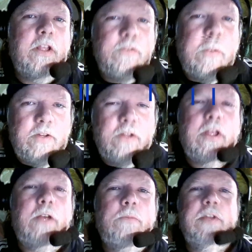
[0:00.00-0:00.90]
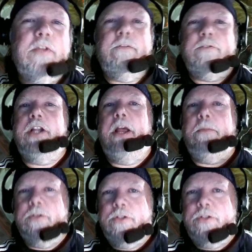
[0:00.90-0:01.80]
still comes out of
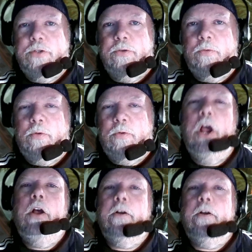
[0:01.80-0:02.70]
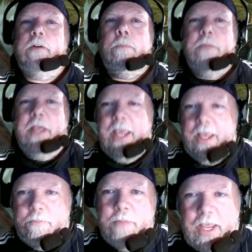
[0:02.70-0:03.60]
Chapter two from the
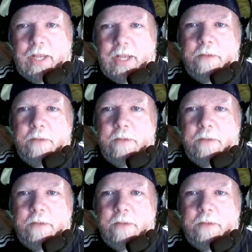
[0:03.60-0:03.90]
campaign.